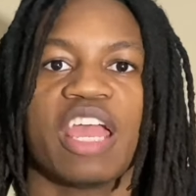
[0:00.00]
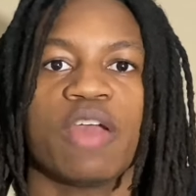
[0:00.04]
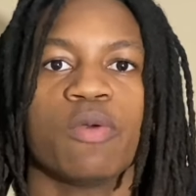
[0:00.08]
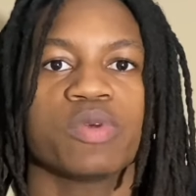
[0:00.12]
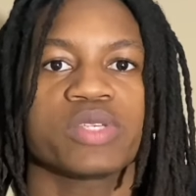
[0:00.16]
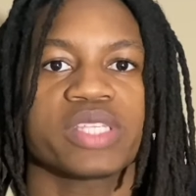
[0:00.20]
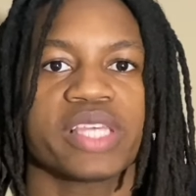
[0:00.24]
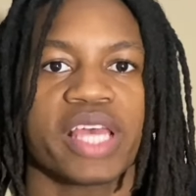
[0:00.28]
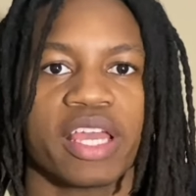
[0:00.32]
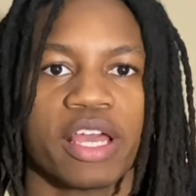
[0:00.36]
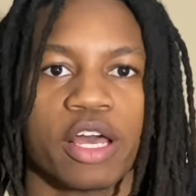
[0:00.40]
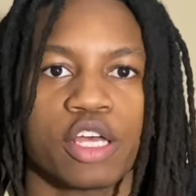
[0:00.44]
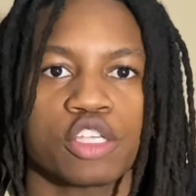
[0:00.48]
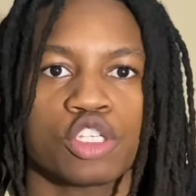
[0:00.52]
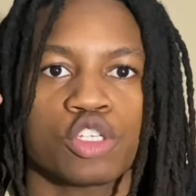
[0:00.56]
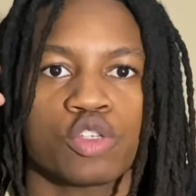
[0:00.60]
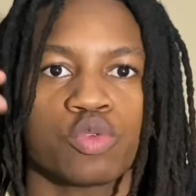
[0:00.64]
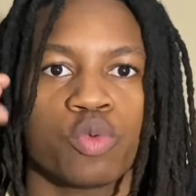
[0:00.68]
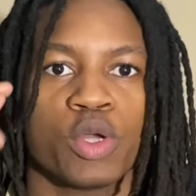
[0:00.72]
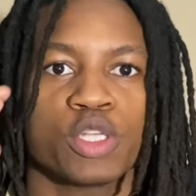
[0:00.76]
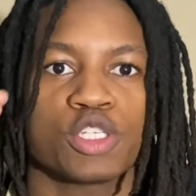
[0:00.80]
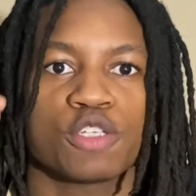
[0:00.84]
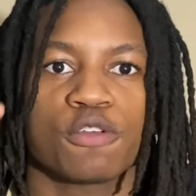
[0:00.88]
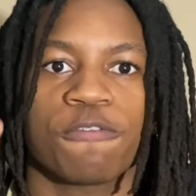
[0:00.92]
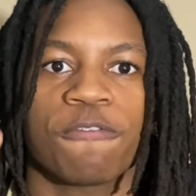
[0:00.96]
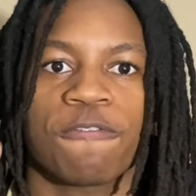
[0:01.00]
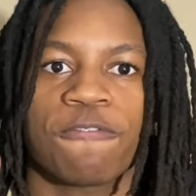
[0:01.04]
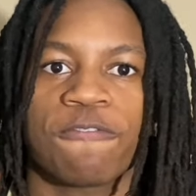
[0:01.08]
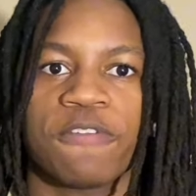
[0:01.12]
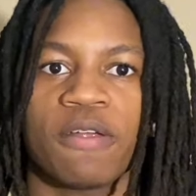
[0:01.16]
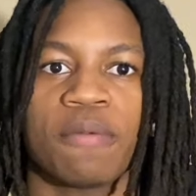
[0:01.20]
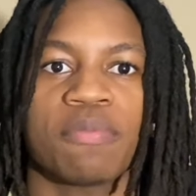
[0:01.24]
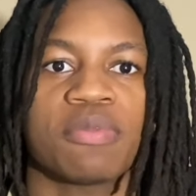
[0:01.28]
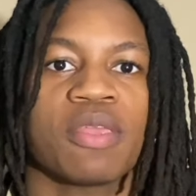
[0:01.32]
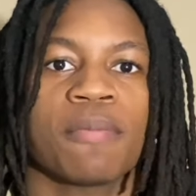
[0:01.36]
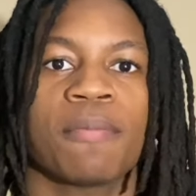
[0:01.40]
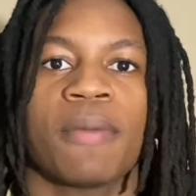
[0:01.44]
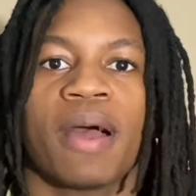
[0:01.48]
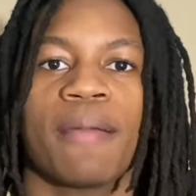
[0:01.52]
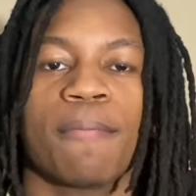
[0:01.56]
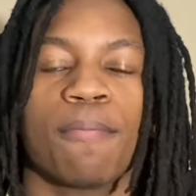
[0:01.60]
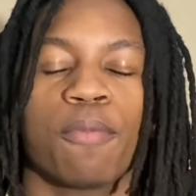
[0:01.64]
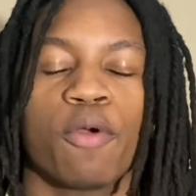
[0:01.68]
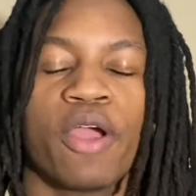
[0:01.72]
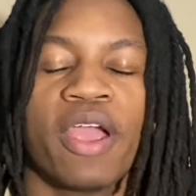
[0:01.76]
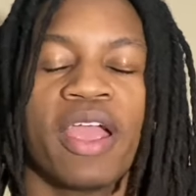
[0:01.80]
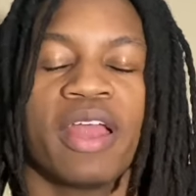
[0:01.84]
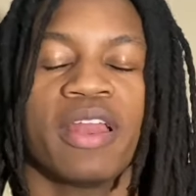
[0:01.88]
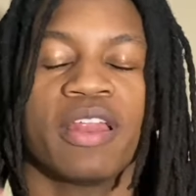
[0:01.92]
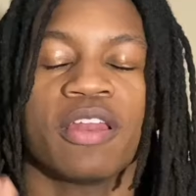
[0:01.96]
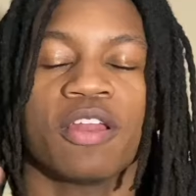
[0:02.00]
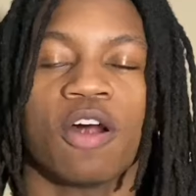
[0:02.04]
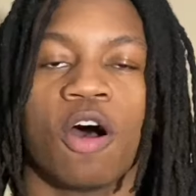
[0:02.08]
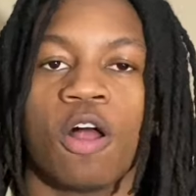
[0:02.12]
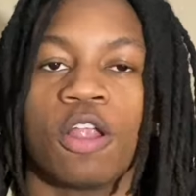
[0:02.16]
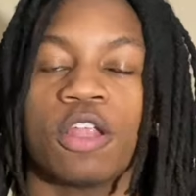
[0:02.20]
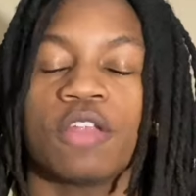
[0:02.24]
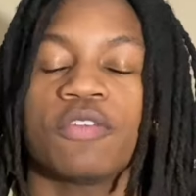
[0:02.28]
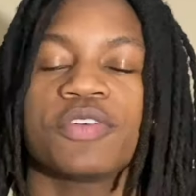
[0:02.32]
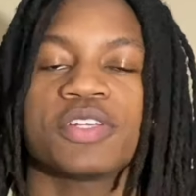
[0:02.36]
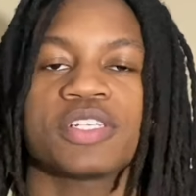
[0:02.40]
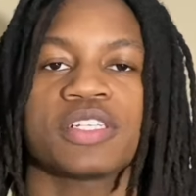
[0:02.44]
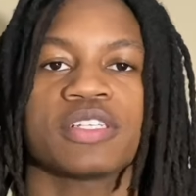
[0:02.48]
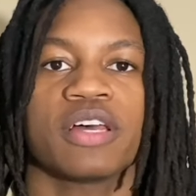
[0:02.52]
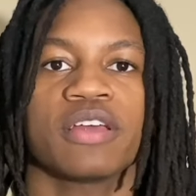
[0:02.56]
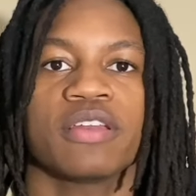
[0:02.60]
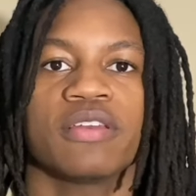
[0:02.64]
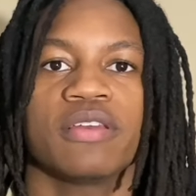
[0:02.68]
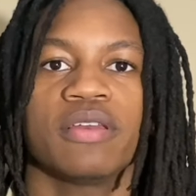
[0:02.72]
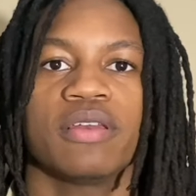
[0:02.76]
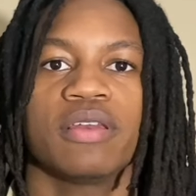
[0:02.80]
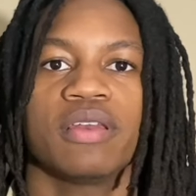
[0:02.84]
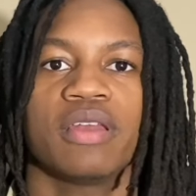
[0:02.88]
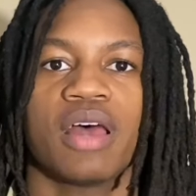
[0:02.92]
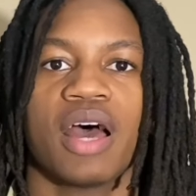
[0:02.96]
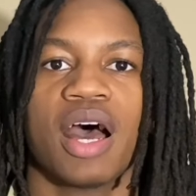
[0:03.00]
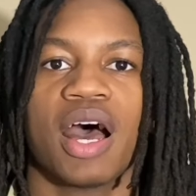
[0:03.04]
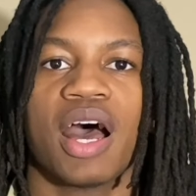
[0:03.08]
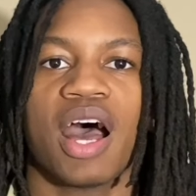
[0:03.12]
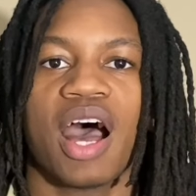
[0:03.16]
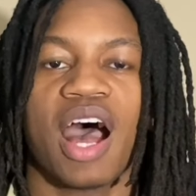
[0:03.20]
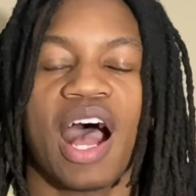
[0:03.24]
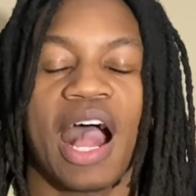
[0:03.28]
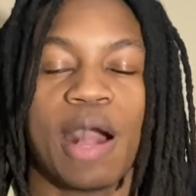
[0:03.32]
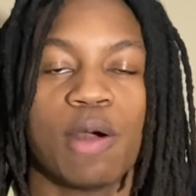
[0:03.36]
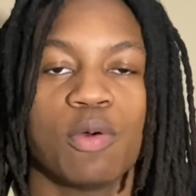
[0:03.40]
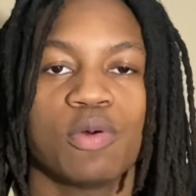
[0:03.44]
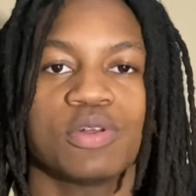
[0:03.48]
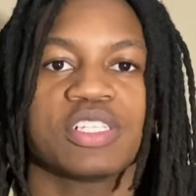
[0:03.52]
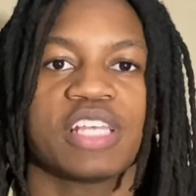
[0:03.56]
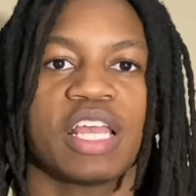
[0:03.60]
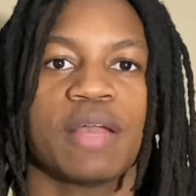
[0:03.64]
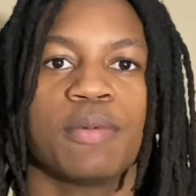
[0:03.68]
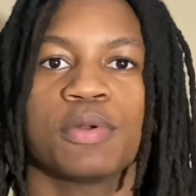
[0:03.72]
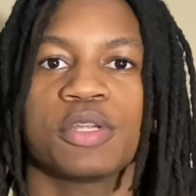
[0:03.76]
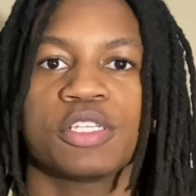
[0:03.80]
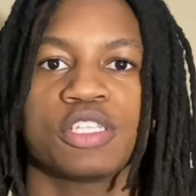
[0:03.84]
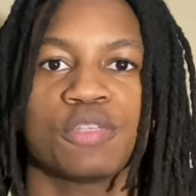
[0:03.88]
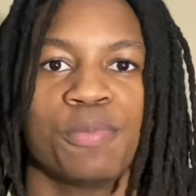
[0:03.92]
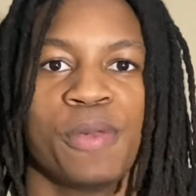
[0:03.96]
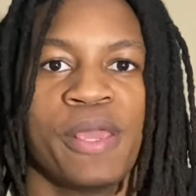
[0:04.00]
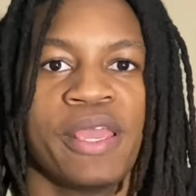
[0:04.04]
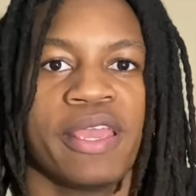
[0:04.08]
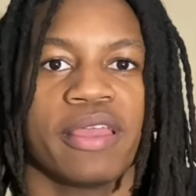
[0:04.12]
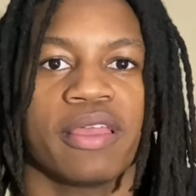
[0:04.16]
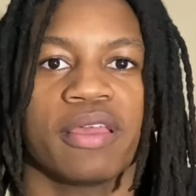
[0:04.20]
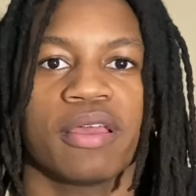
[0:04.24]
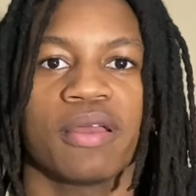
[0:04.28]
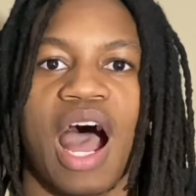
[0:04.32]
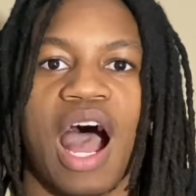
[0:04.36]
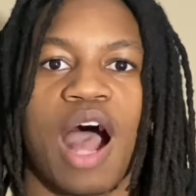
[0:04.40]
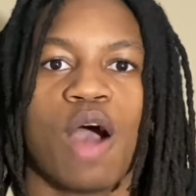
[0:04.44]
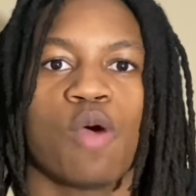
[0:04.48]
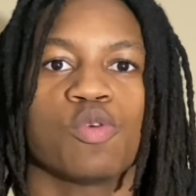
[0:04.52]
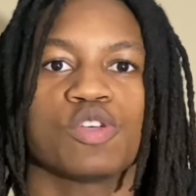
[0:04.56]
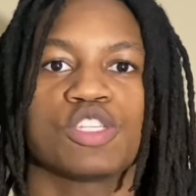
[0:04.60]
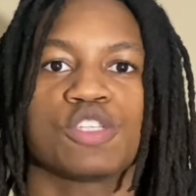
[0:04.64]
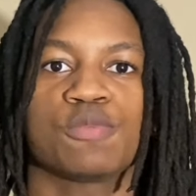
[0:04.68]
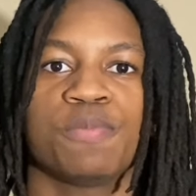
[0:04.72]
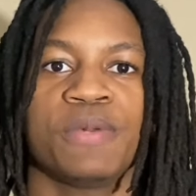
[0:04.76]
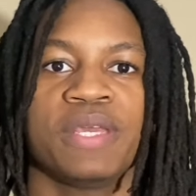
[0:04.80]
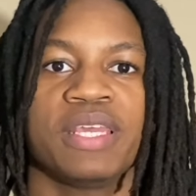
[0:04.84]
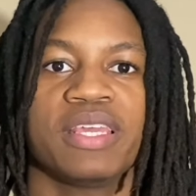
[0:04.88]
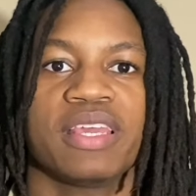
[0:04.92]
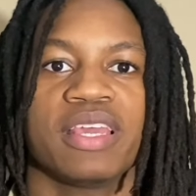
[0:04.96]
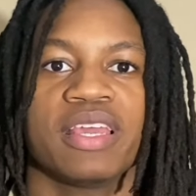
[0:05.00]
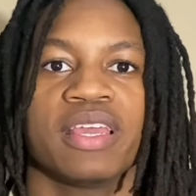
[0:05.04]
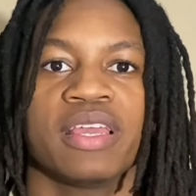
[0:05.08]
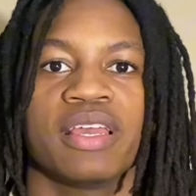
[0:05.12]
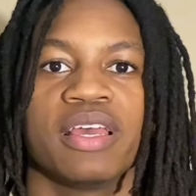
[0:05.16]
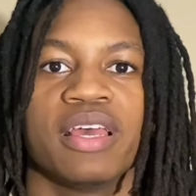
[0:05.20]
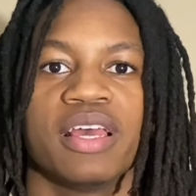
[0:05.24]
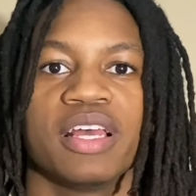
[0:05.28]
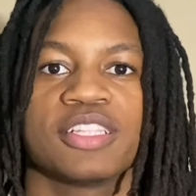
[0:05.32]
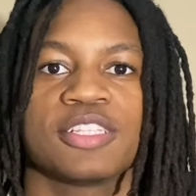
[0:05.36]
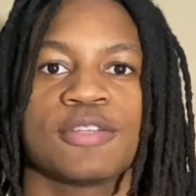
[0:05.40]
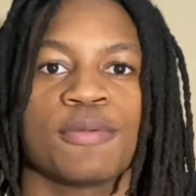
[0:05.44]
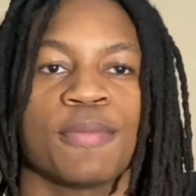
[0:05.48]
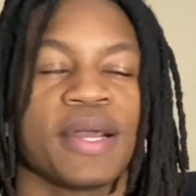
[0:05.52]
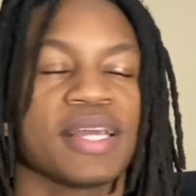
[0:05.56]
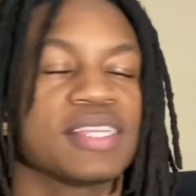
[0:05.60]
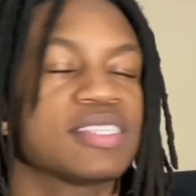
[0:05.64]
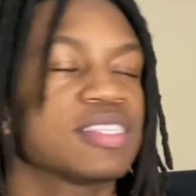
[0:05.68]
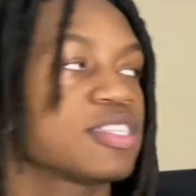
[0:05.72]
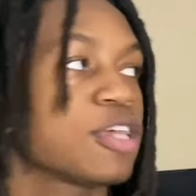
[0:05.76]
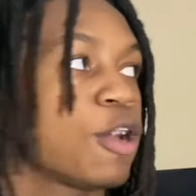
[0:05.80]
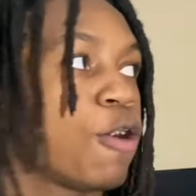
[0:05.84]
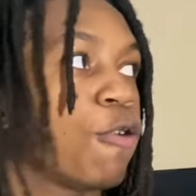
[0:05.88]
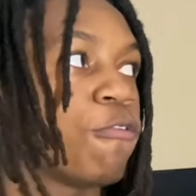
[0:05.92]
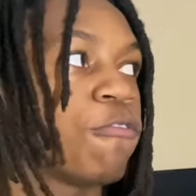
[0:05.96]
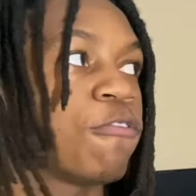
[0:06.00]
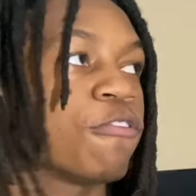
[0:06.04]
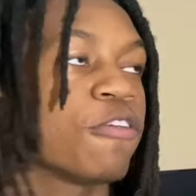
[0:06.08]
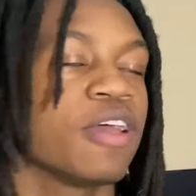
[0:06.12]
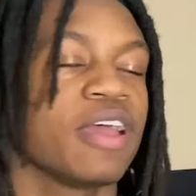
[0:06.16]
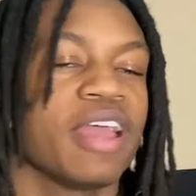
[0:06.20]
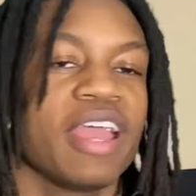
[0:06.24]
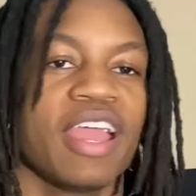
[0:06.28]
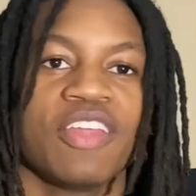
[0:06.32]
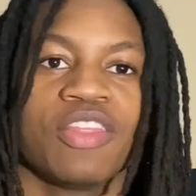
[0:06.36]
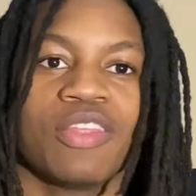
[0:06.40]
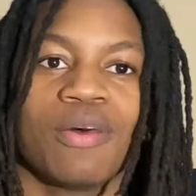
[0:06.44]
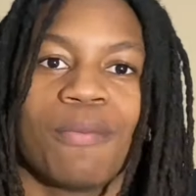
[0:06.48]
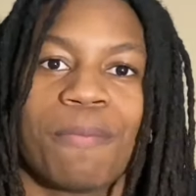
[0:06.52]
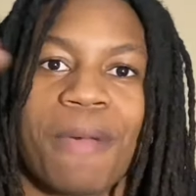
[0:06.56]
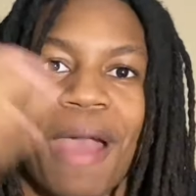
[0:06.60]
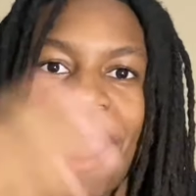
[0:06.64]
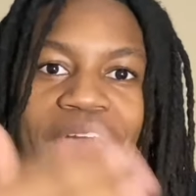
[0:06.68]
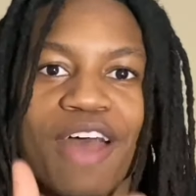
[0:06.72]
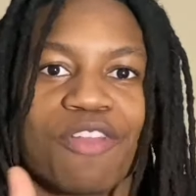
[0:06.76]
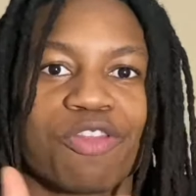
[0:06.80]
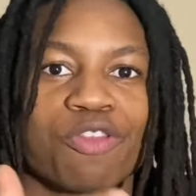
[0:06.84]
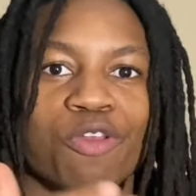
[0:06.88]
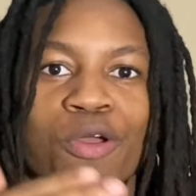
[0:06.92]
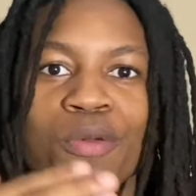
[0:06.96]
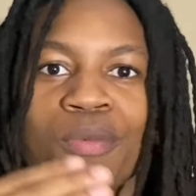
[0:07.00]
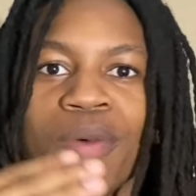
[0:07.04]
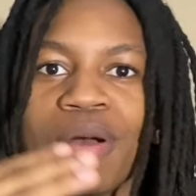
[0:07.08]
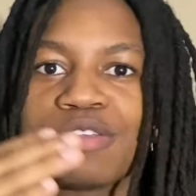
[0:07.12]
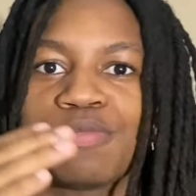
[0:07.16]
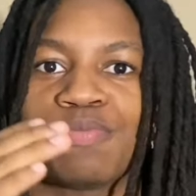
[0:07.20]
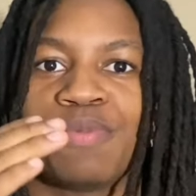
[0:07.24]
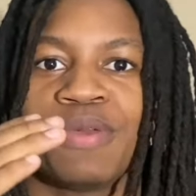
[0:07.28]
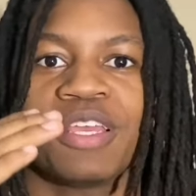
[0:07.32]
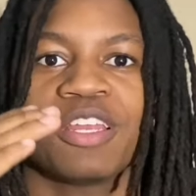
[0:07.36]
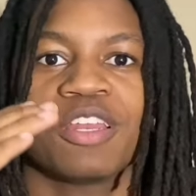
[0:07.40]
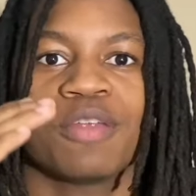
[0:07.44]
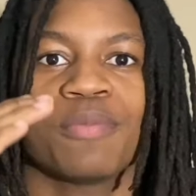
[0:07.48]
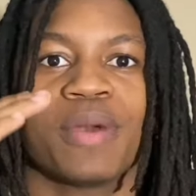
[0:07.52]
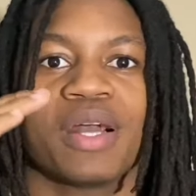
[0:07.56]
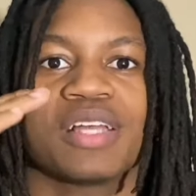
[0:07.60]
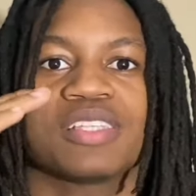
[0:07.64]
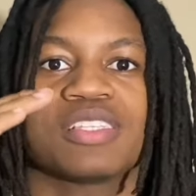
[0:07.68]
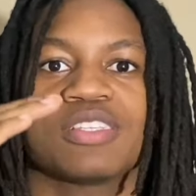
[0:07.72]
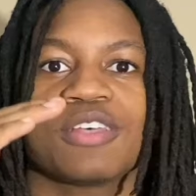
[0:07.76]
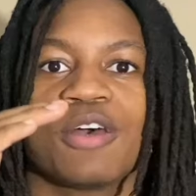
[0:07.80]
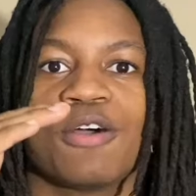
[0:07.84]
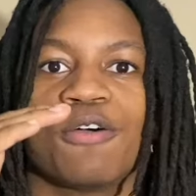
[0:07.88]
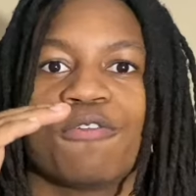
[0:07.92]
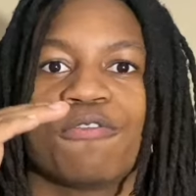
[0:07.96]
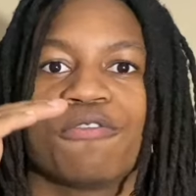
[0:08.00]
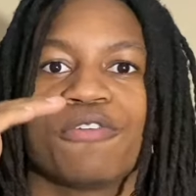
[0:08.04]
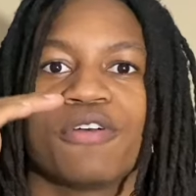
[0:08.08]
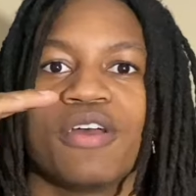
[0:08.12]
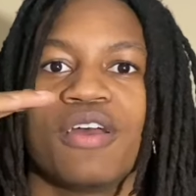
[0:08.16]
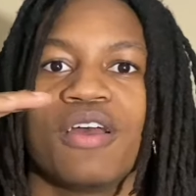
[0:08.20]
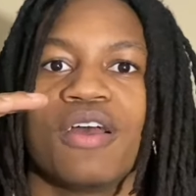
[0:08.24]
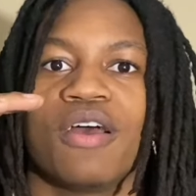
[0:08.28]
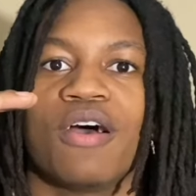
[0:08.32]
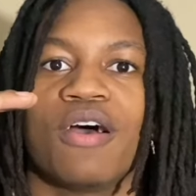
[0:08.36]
it was like a switch flipped in my brain, and all of a sudden I was able to speak. I was speaking to myself in the bathroom. I was speaking to myself